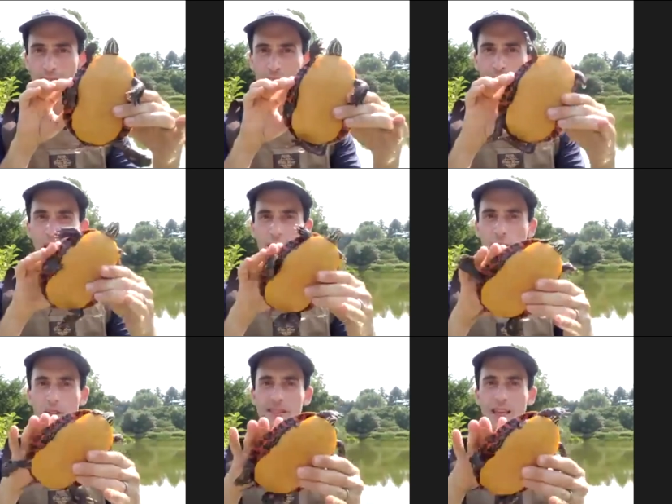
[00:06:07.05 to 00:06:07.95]
And you can
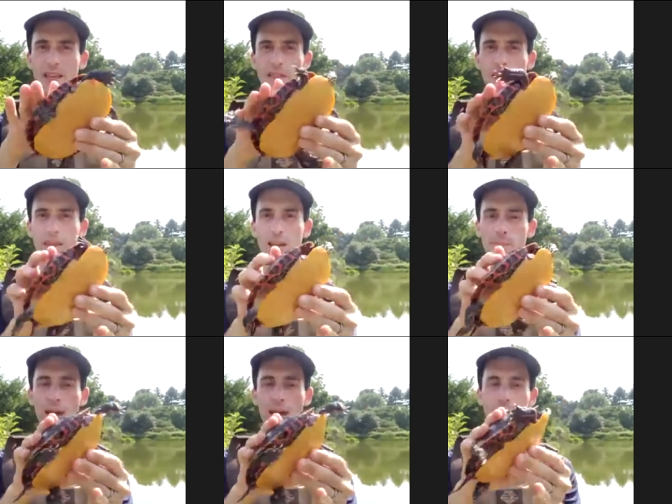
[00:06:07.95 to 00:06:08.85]
see that in
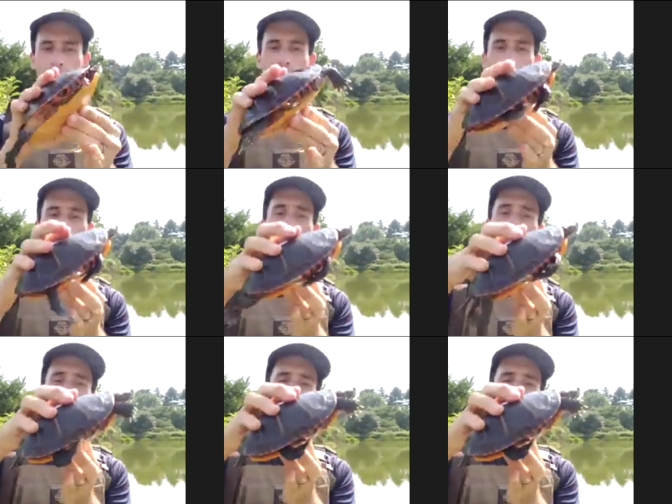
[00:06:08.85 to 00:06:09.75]
many, in most
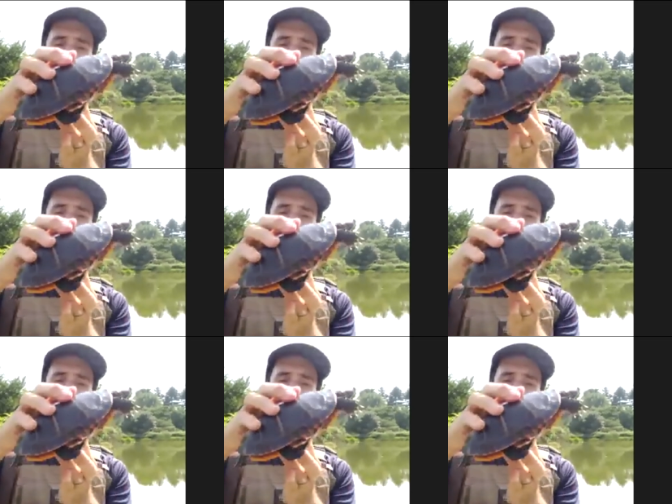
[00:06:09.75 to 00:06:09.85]
species, even